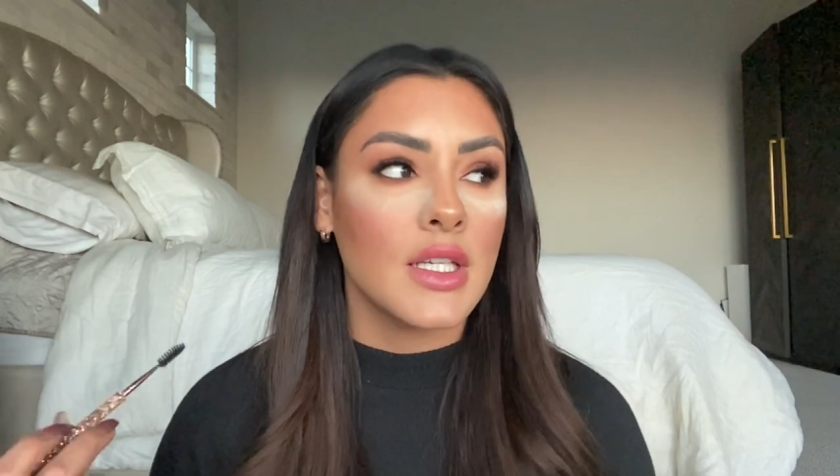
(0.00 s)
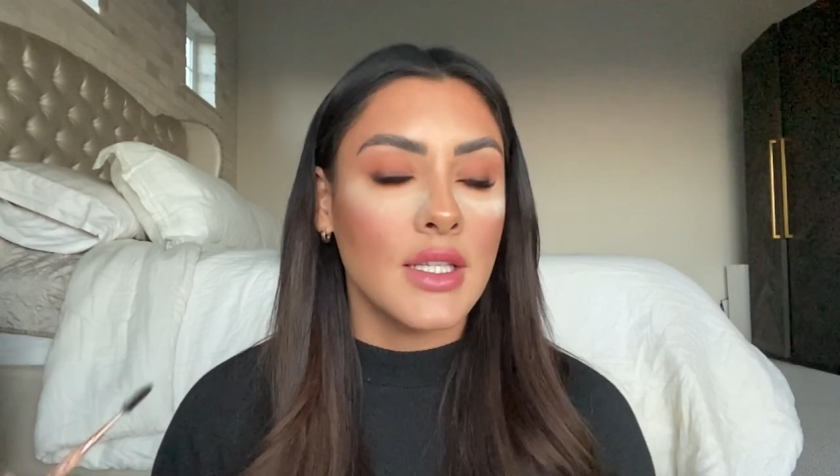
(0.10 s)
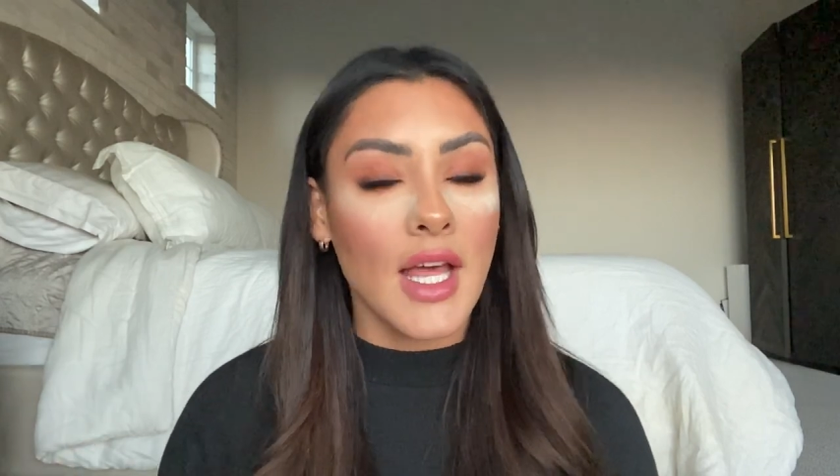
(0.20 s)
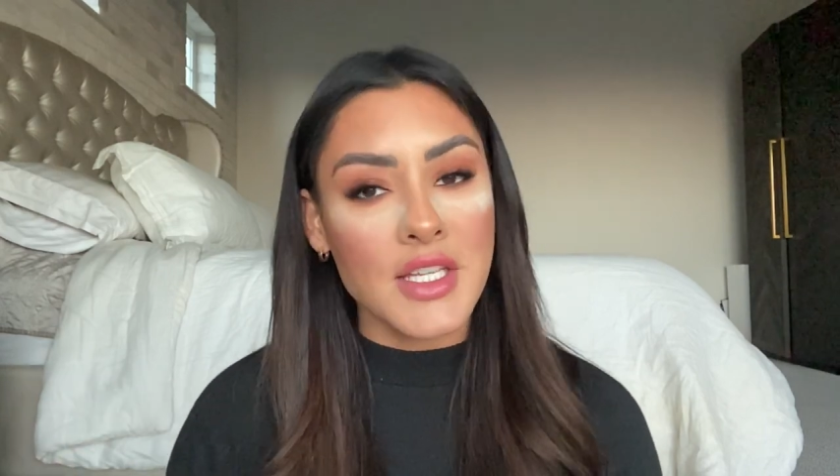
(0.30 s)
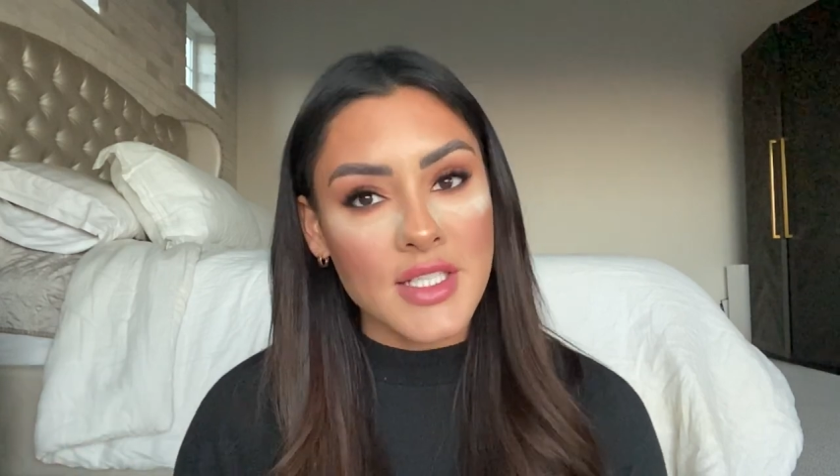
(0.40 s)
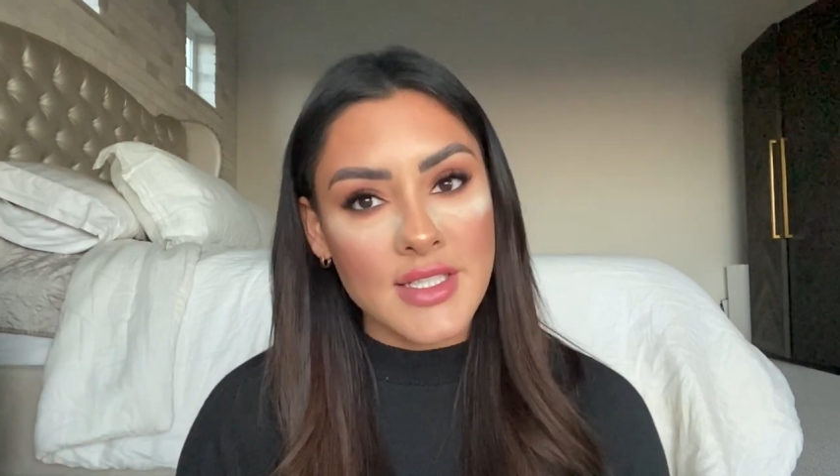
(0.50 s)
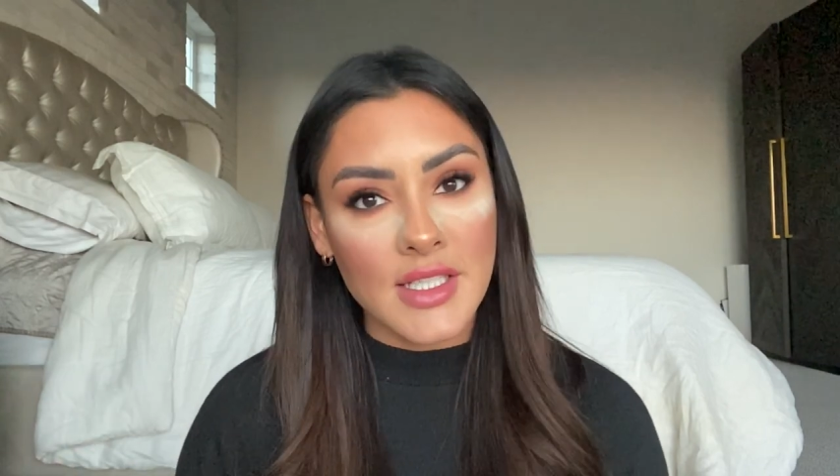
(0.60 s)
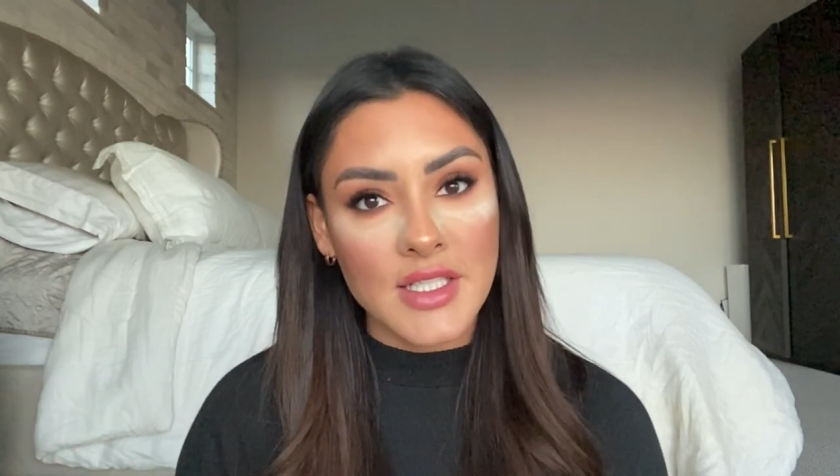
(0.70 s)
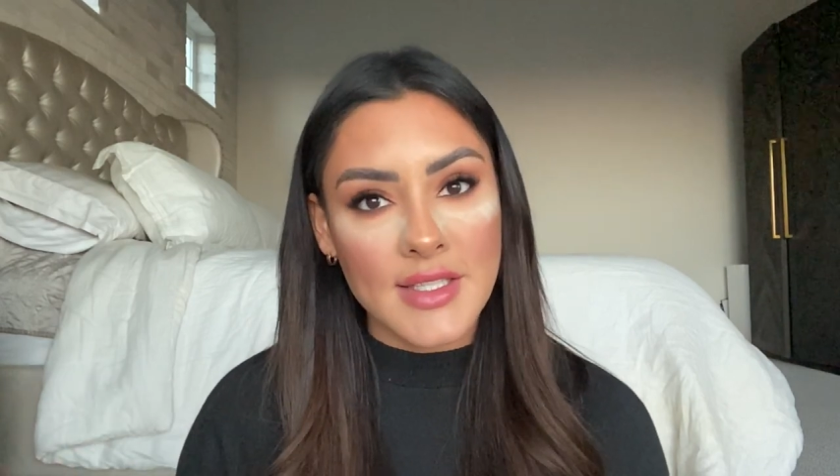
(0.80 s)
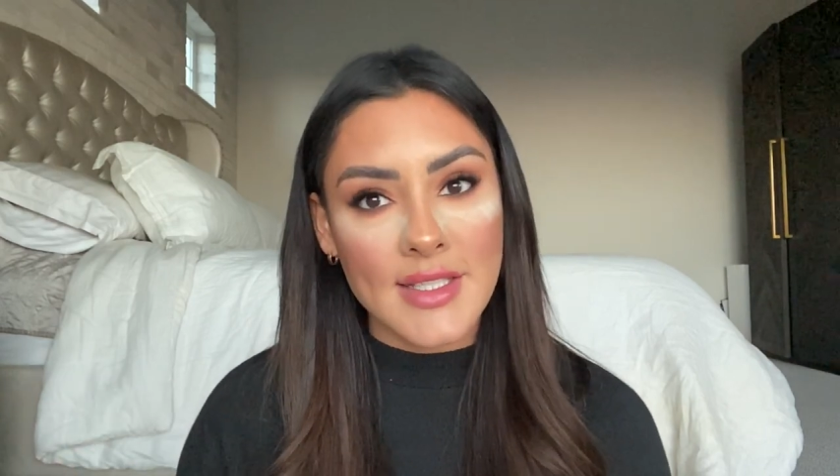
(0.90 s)
lash
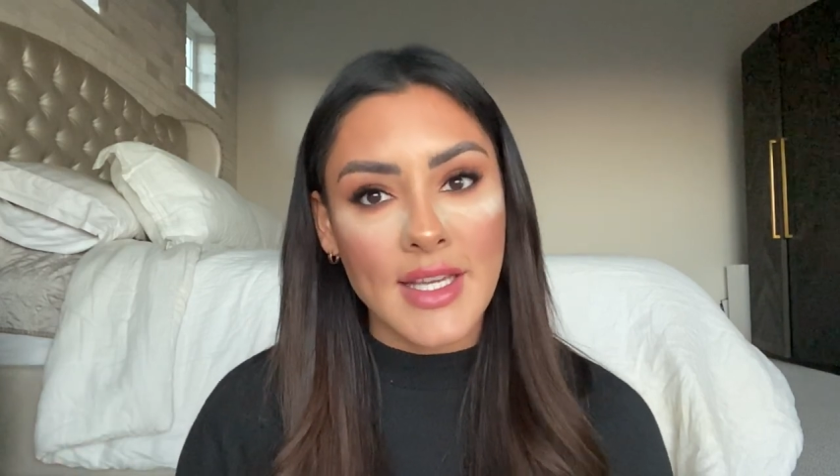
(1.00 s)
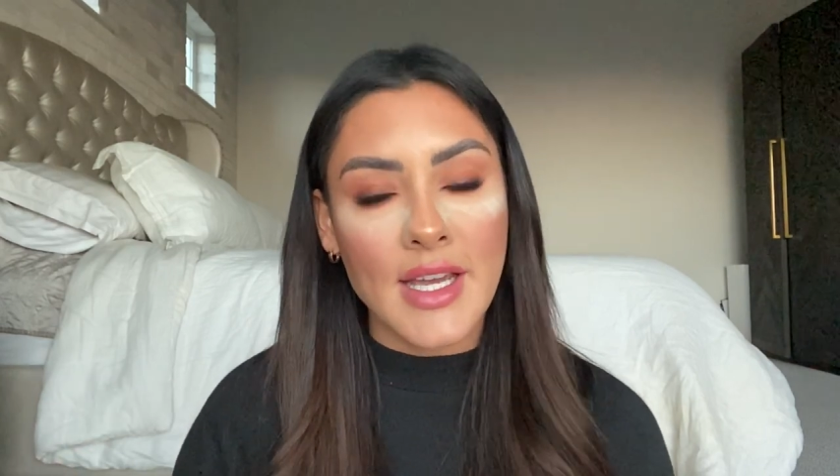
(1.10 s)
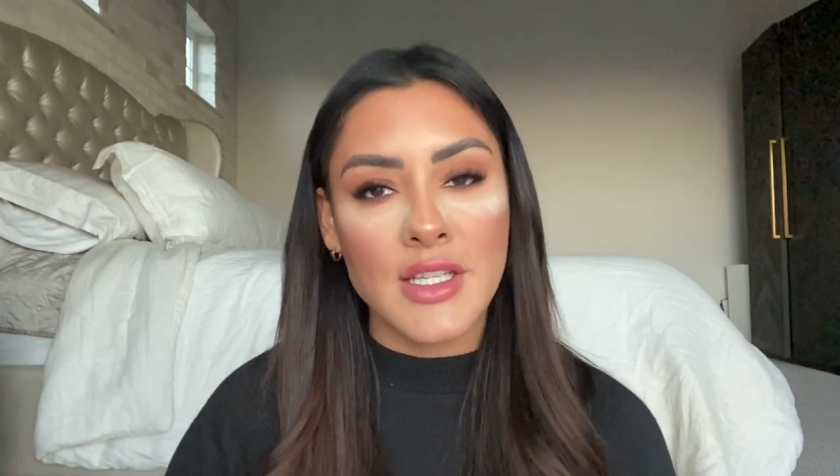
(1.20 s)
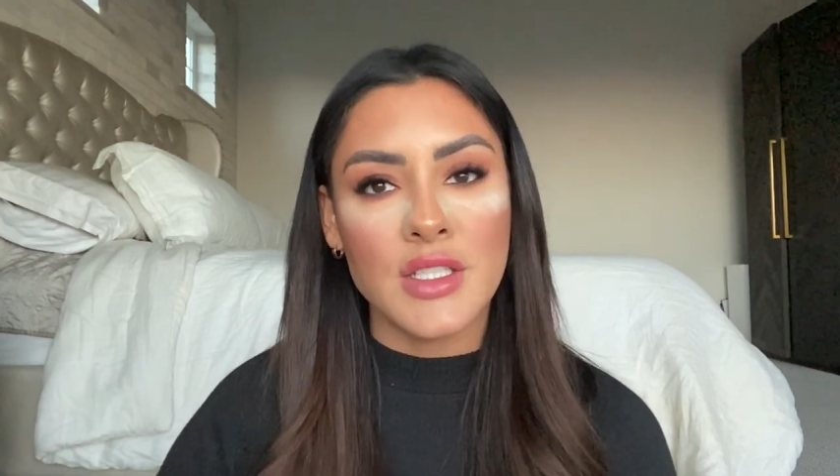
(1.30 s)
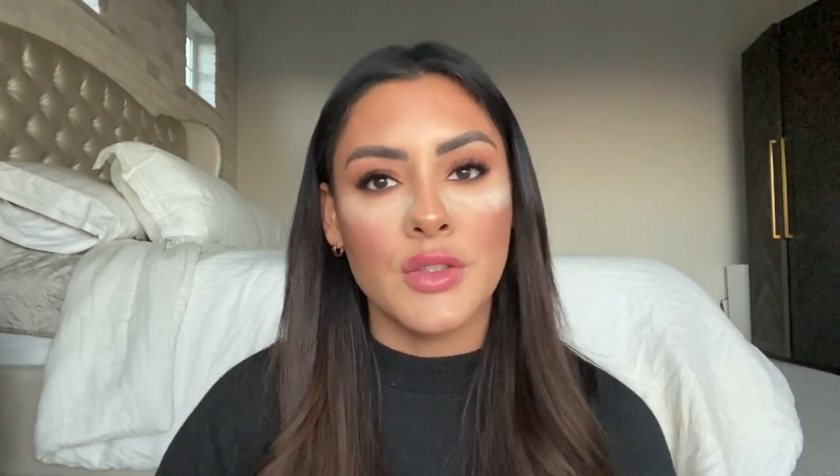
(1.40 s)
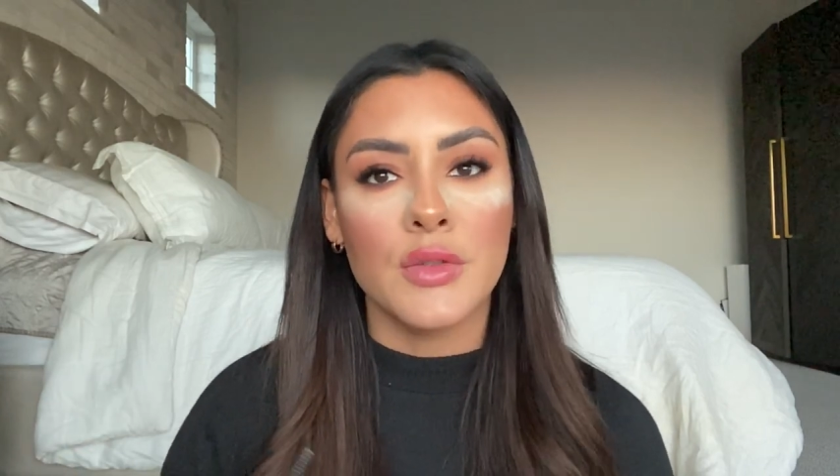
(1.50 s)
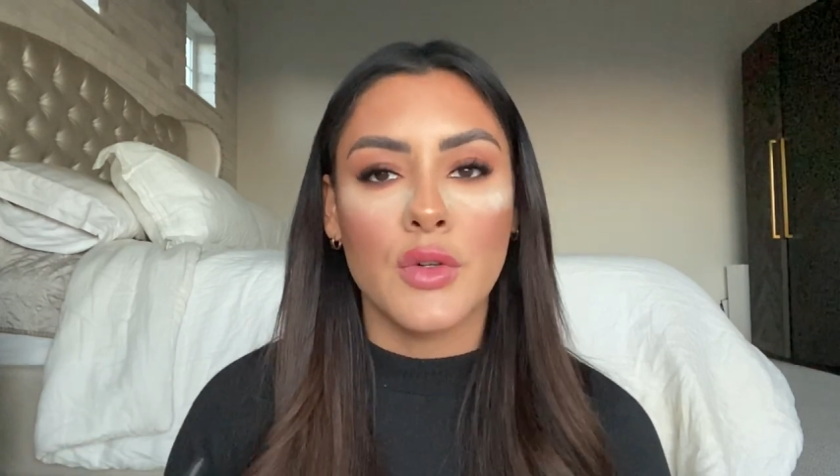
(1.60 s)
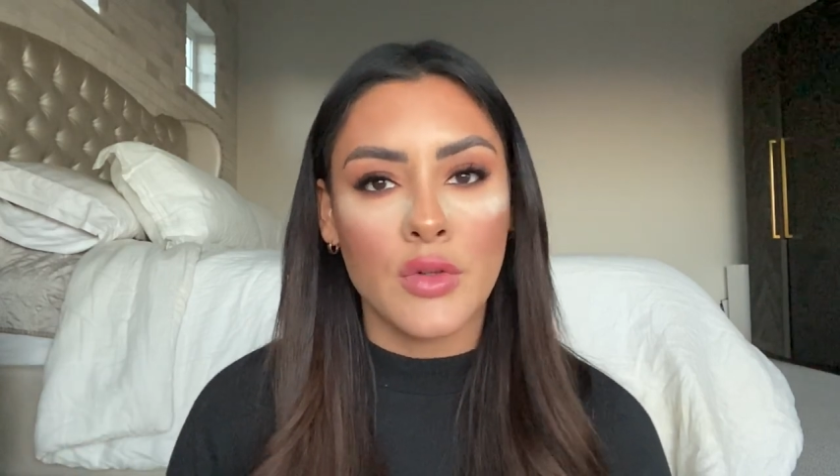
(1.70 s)
extensions like I do,